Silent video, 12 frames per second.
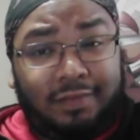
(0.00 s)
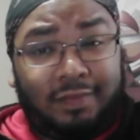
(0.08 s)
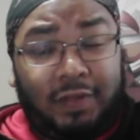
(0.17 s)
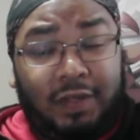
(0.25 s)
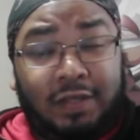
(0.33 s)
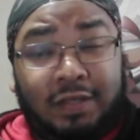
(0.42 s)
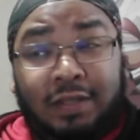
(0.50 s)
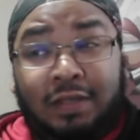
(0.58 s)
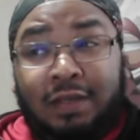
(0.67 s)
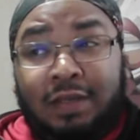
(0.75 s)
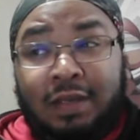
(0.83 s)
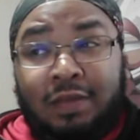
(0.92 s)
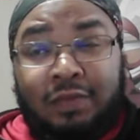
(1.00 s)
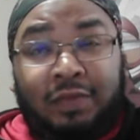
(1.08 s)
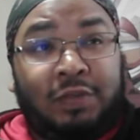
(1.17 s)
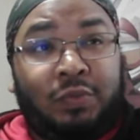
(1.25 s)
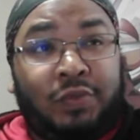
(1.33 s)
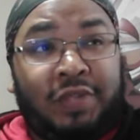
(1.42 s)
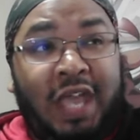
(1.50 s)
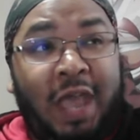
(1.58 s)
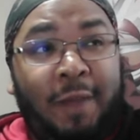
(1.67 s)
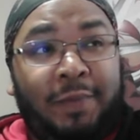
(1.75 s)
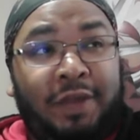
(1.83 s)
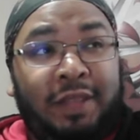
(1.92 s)
because when this was
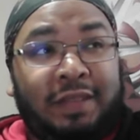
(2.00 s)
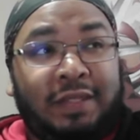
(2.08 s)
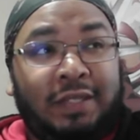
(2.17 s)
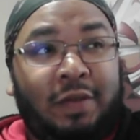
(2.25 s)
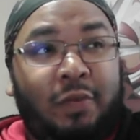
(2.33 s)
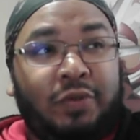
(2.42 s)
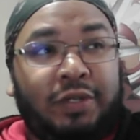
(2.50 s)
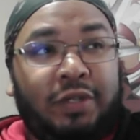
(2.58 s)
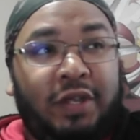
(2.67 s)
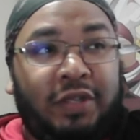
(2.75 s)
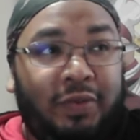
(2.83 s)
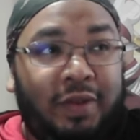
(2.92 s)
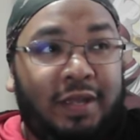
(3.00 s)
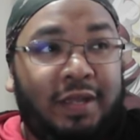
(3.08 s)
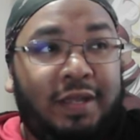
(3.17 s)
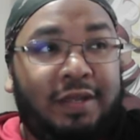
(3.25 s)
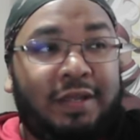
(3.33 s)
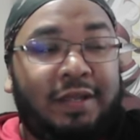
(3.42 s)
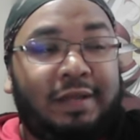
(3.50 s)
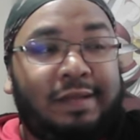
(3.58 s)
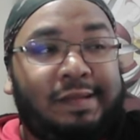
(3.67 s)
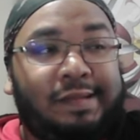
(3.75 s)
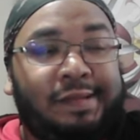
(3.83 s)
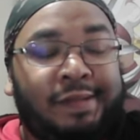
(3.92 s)
happening, this I was in ninth grade,
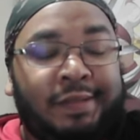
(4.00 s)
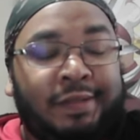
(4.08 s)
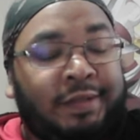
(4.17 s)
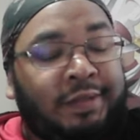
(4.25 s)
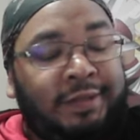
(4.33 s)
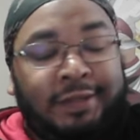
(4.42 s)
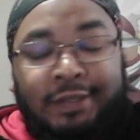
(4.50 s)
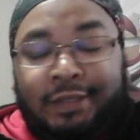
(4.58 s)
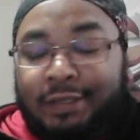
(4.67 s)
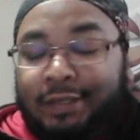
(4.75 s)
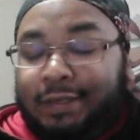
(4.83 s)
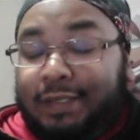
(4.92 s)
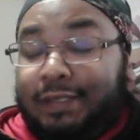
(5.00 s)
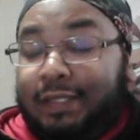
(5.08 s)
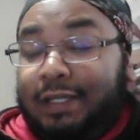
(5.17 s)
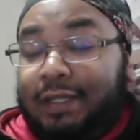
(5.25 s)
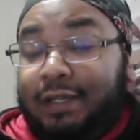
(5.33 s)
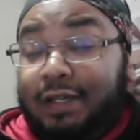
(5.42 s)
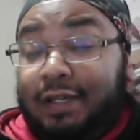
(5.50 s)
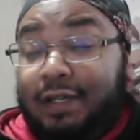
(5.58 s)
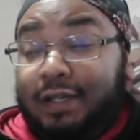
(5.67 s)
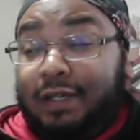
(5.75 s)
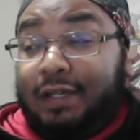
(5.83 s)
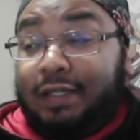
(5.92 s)
and let's say uh,
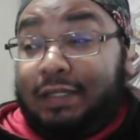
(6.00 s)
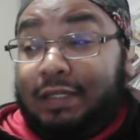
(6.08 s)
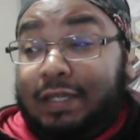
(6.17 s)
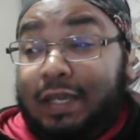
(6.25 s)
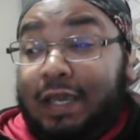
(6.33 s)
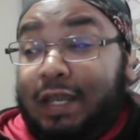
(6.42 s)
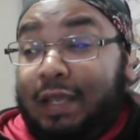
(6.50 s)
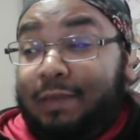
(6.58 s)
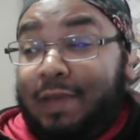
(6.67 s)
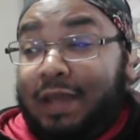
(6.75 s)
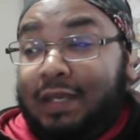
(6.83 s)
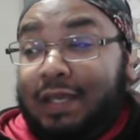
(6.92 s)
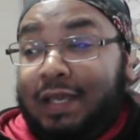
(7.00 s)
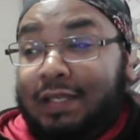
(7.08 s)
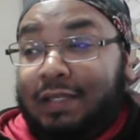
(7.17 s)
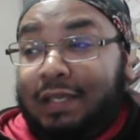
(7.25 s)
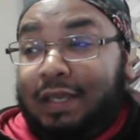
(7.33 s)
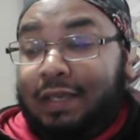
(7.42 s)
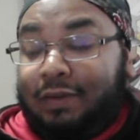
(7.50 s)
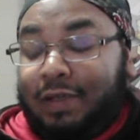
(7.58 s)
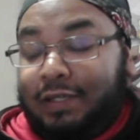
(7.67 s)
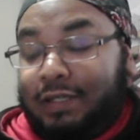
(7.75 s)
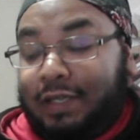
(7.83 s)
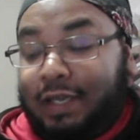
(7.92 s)
dad, my dad has a
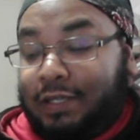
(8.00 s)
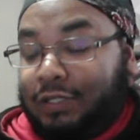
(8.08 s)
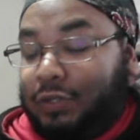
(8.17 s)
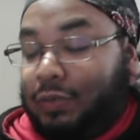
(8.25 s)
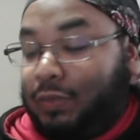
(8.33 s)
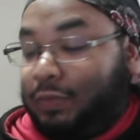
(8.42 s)
crazy ex too.